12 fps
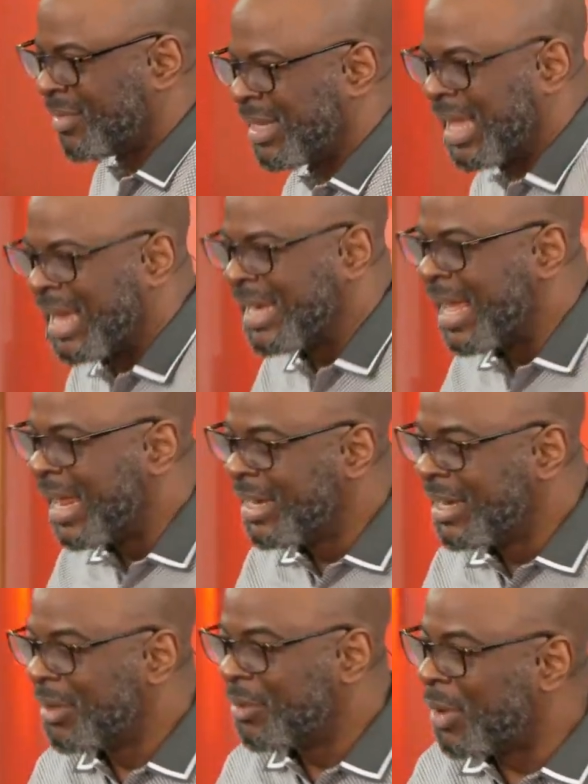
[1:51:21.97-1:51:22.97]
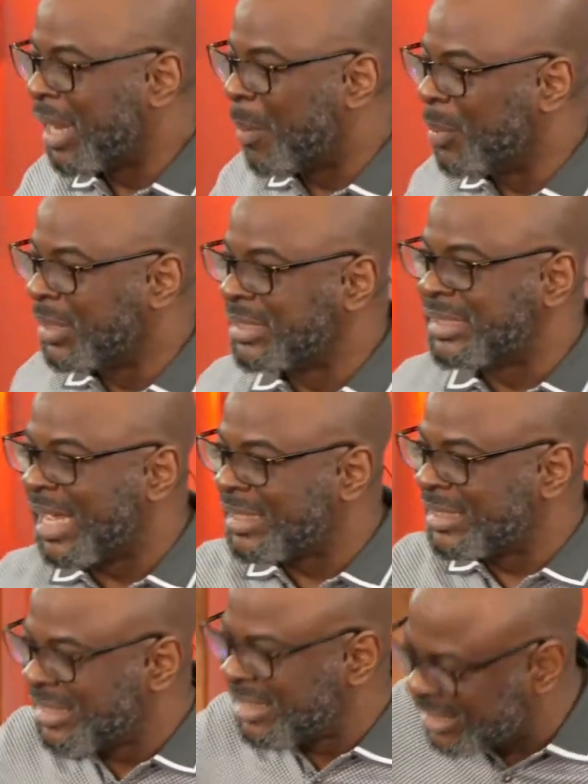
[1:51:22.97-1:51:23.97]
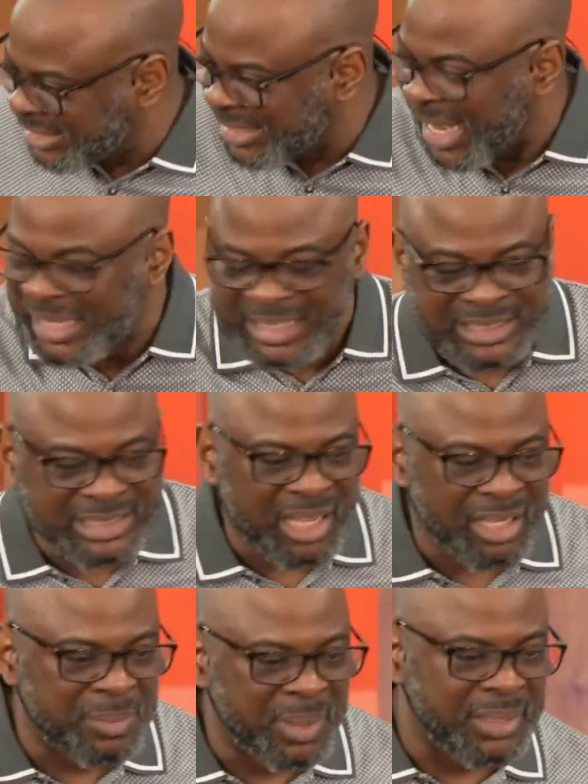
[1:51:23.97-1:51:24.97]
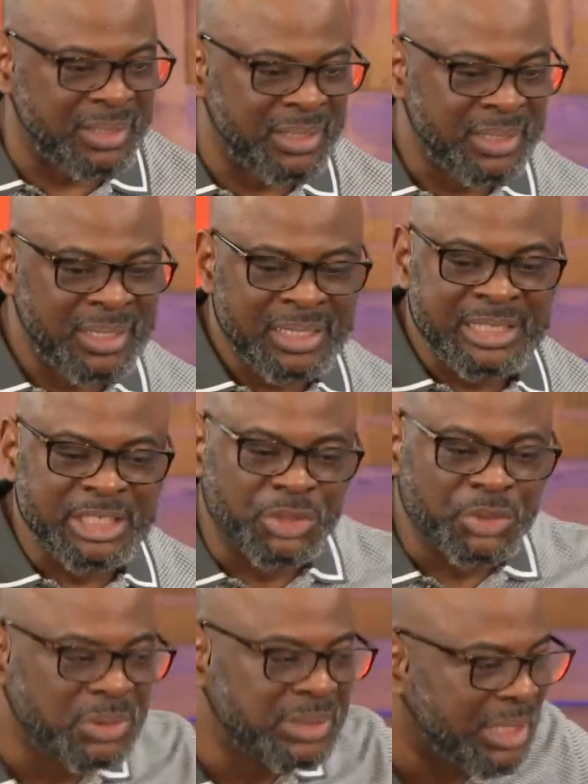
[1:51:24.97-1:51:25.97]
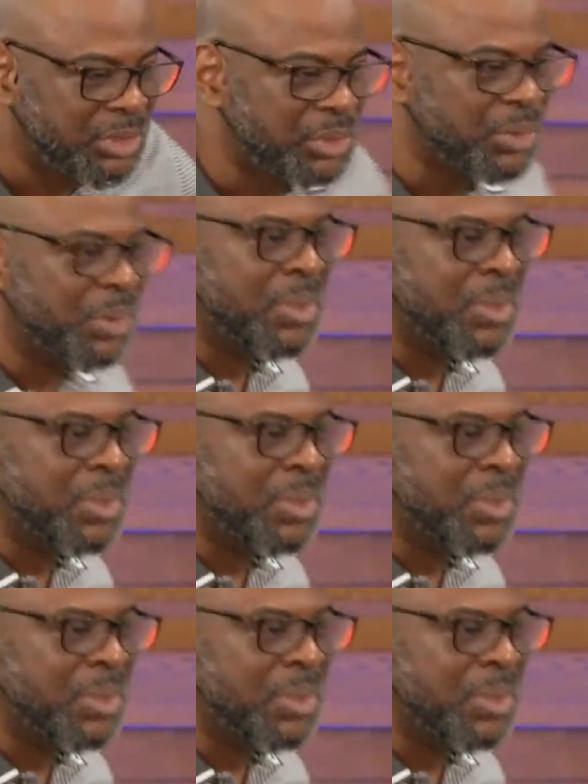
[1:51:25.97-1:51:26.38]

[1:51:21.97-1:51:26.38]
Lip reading: And then what happened is that she died in childbirth. The children too